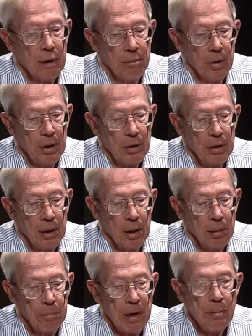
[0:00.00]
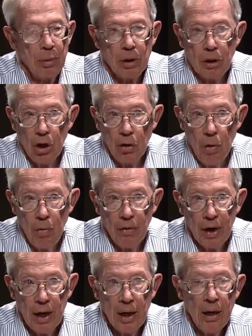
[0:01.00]
but people can go on
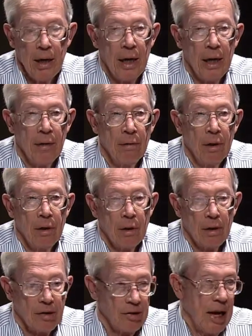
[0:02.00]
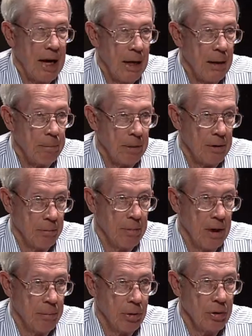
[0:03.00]
there and sign up as
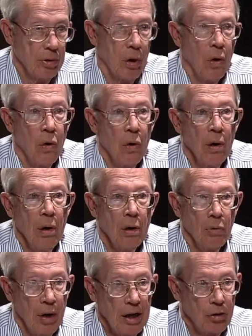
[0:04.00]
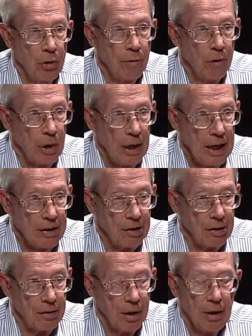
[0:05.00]
members or register for
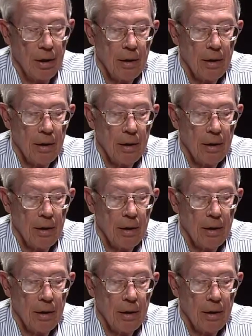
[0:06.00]
classes.